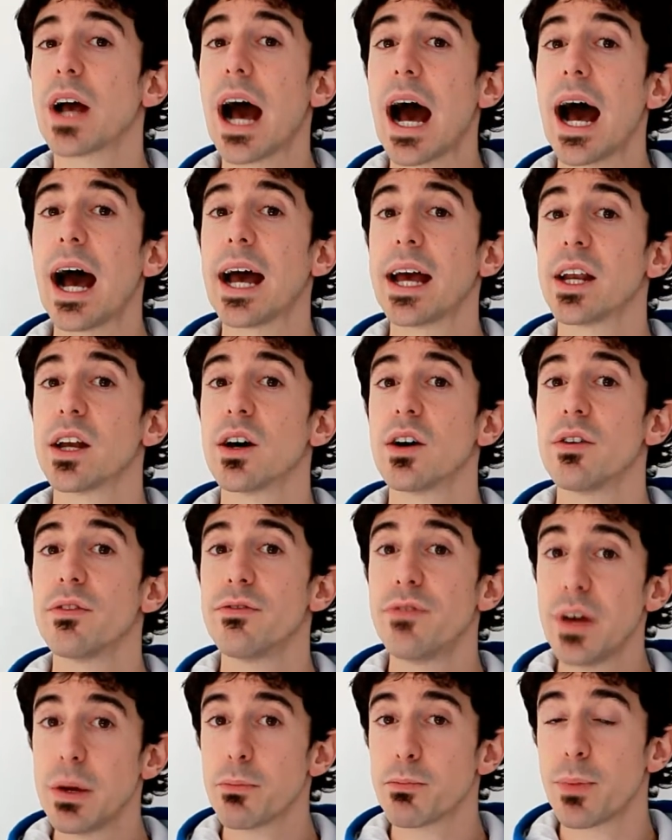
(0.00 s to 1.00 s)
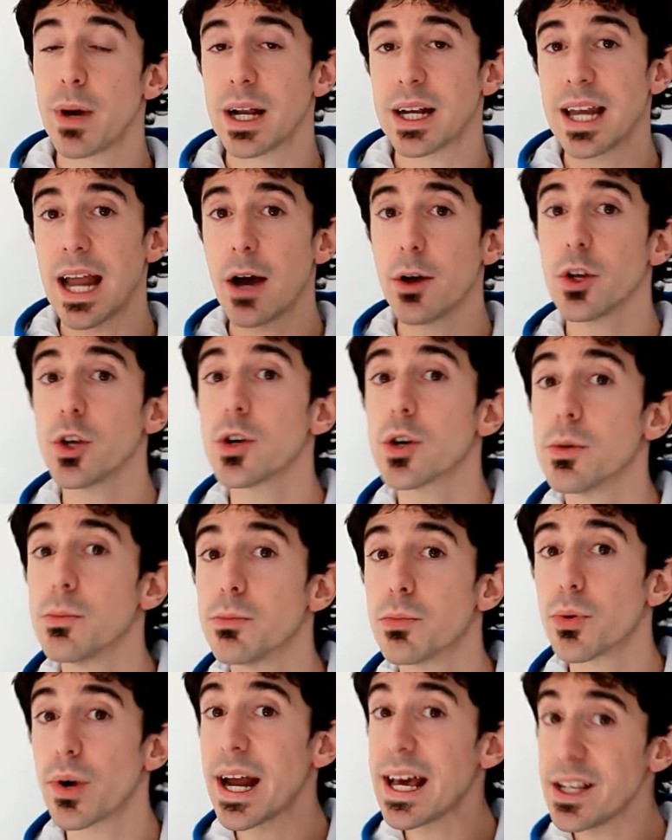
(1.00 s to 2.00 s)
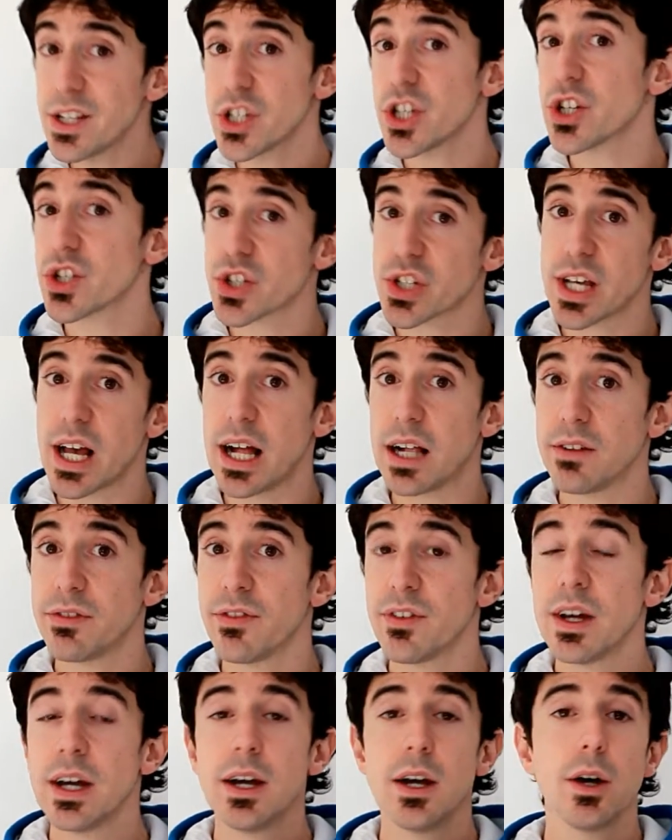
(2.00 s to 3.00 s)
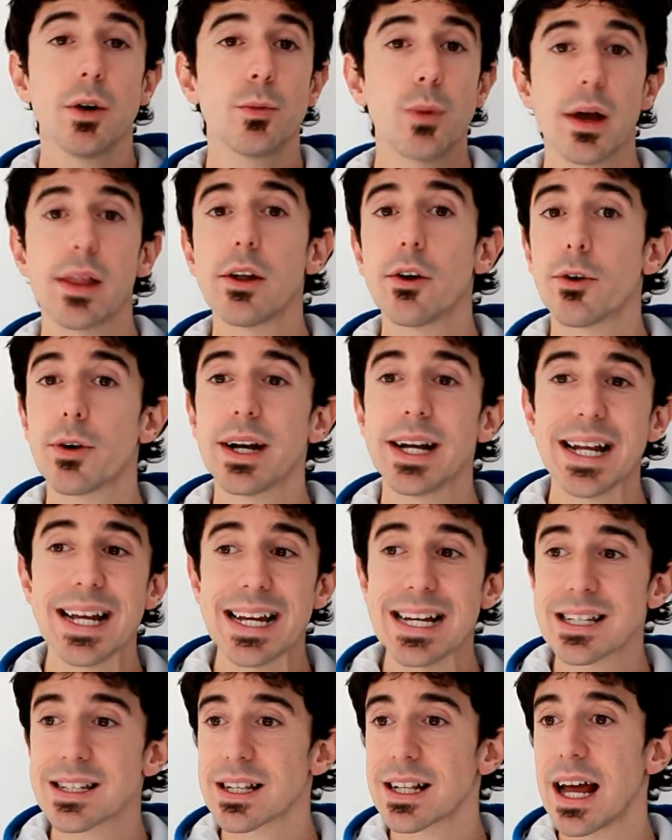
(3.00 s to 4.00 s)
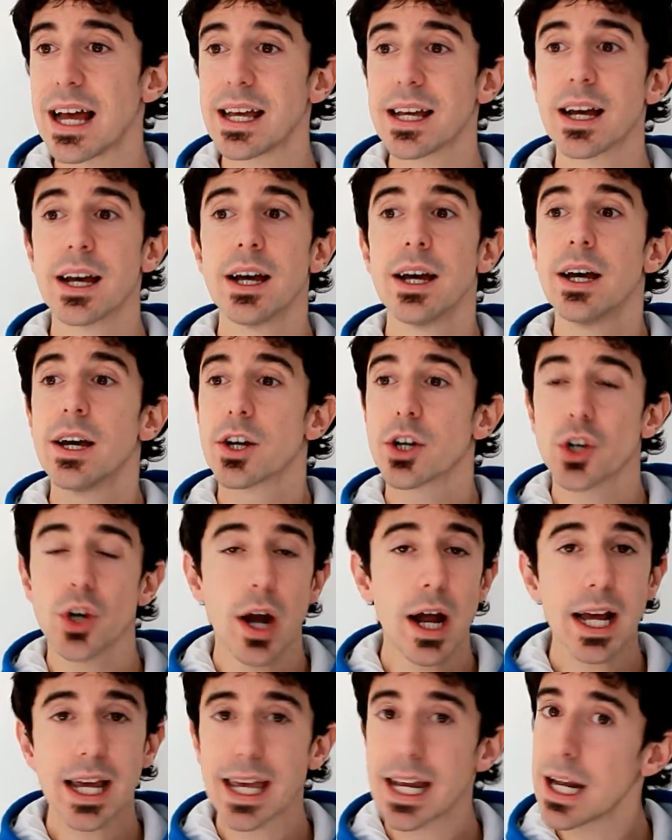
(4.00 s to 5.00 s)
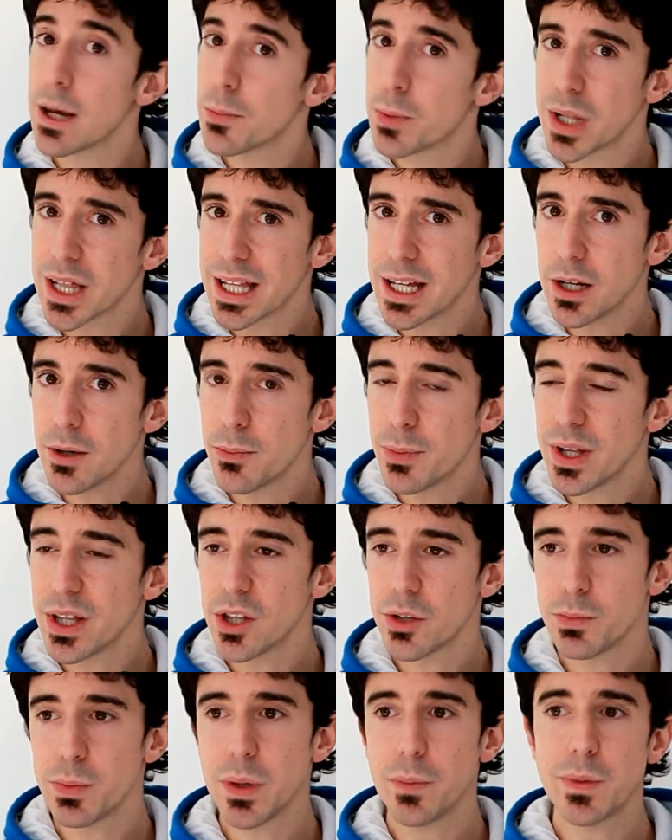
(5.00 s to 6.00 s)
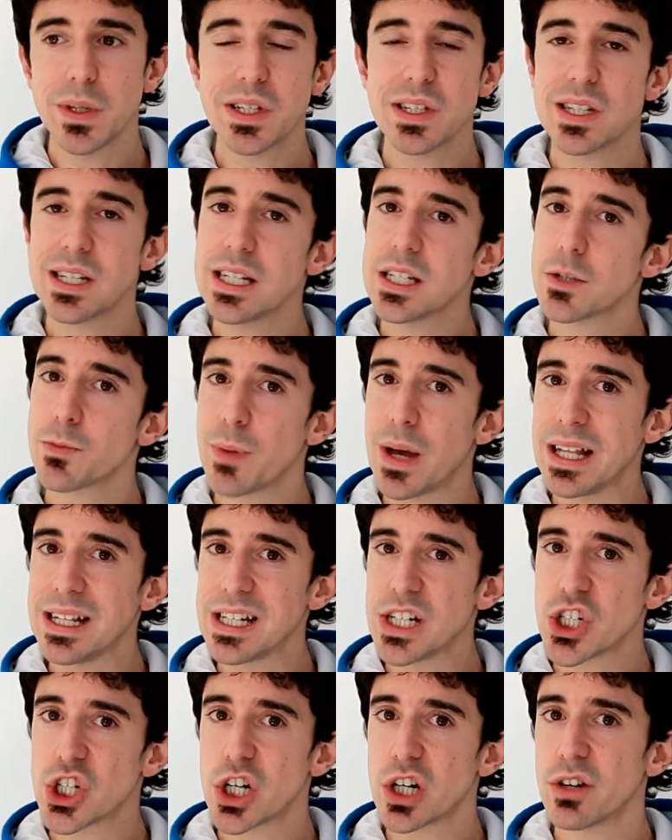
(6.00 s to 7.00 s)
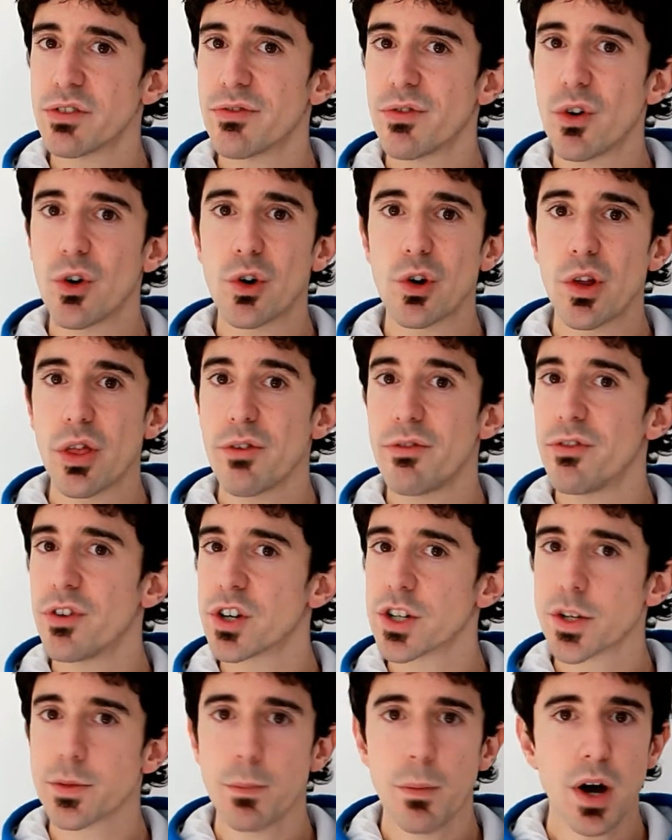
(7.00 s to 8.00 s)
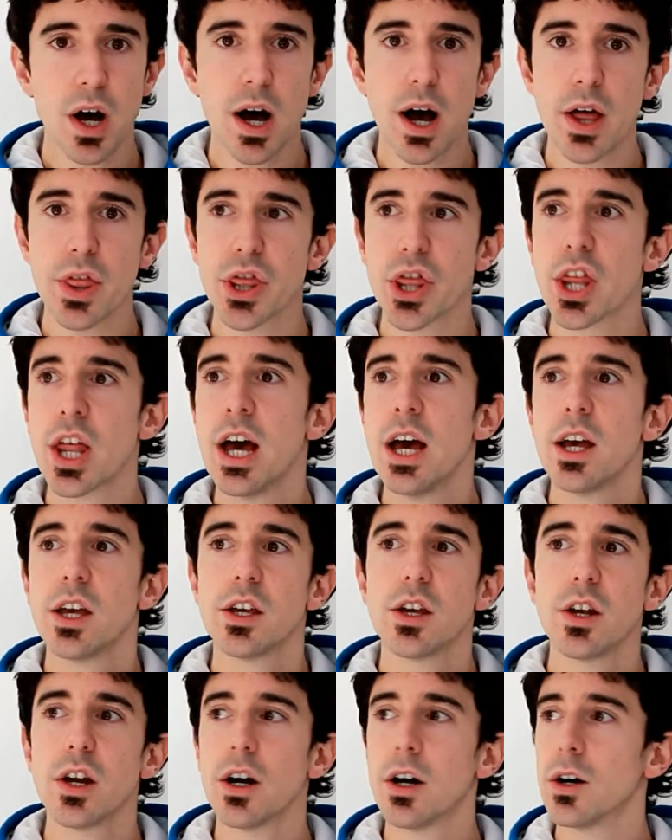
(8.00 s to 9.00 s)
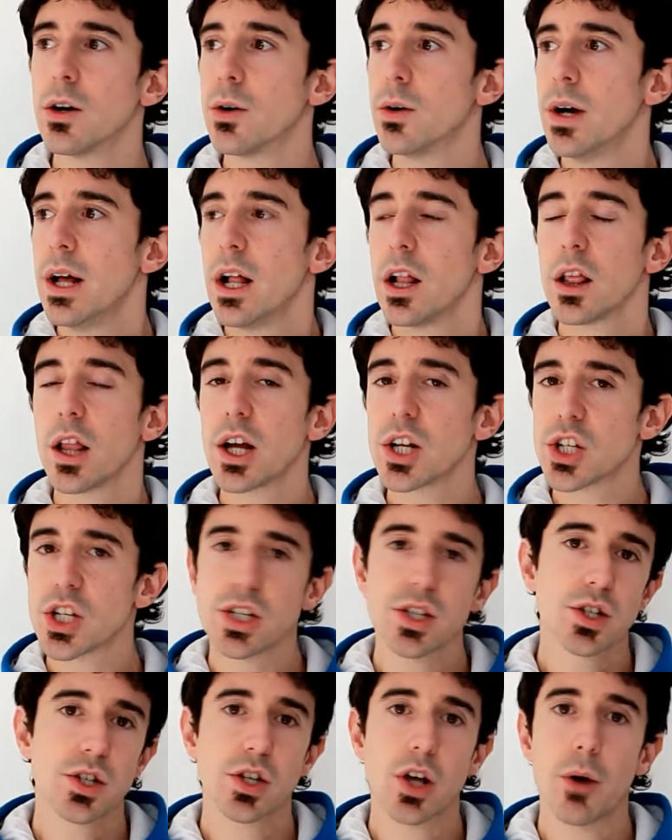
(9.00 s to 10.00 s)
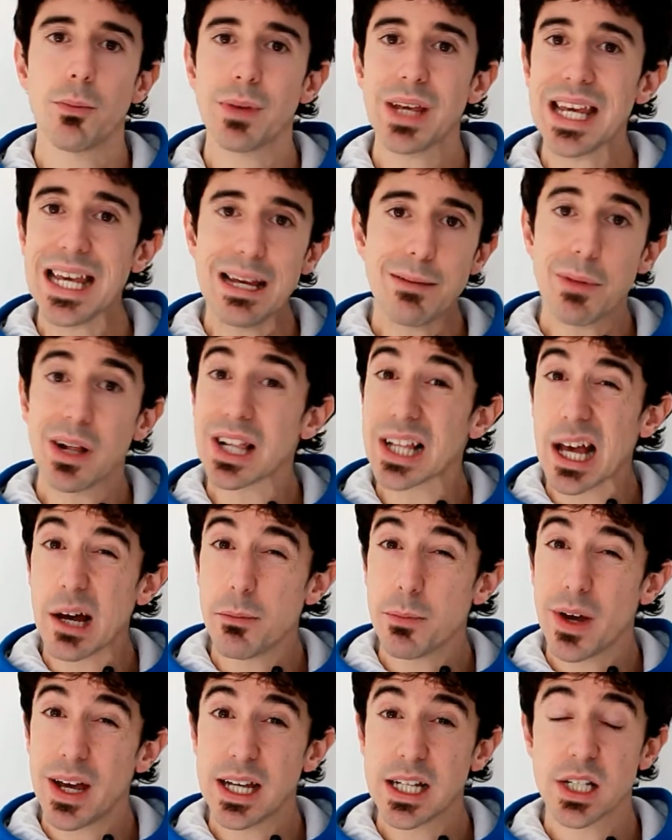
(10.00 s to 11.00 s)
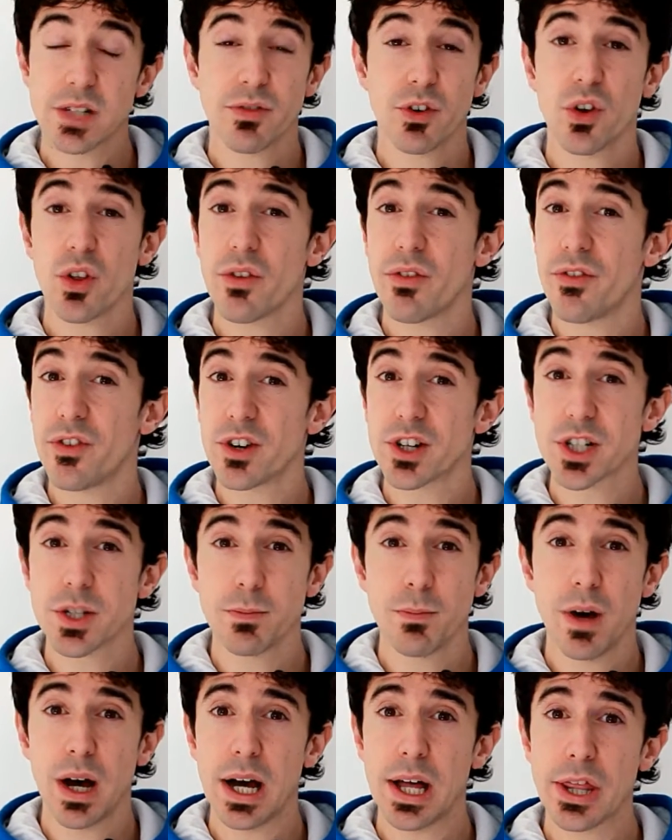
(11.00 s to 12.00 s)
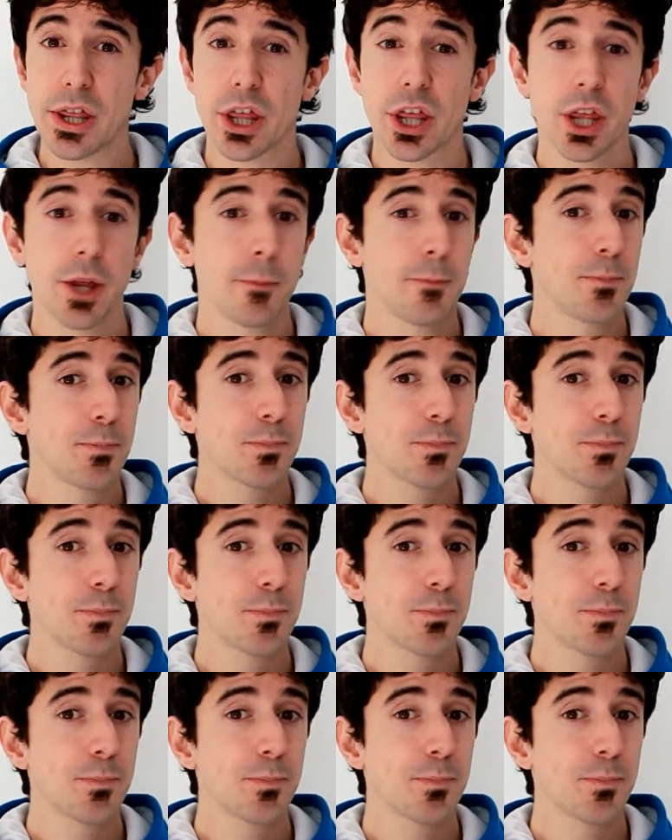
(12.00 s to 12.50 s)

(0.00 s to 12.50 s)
kind of impact. Now you can brace yourself, whether it is like cranking up a little bit the PPC expenditure for the first month, you know, launching some email campaigns for the first month.